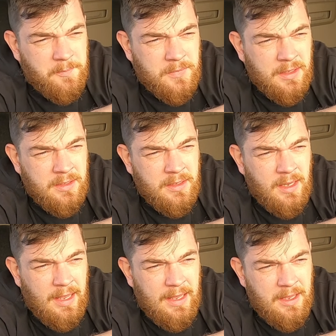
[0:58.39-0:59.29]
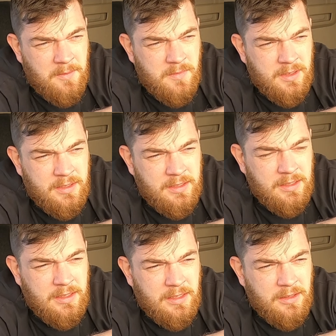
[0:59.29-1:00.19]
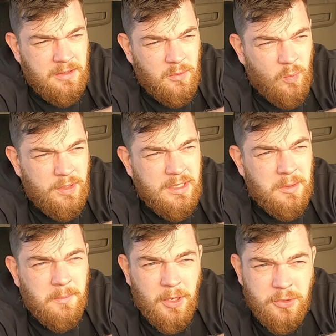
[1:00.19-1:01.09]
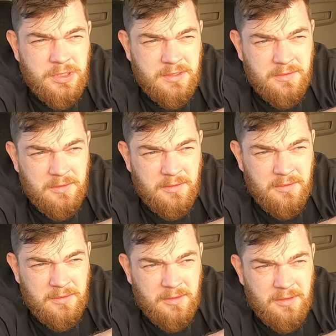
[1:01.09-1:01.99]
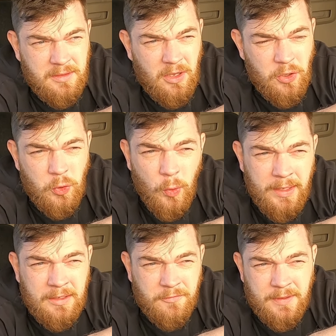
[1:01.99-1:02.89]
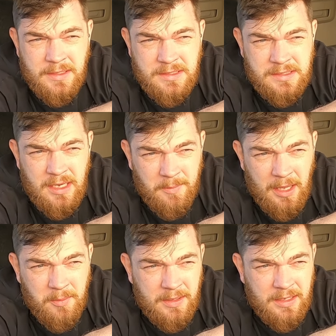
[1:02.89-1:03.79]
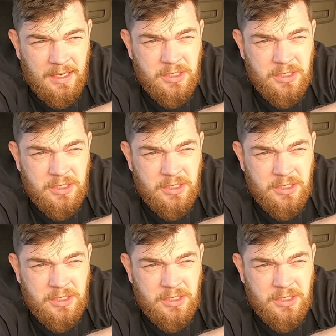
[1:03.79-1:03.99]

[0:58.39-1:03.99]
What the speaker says: One of the most annoying things about being a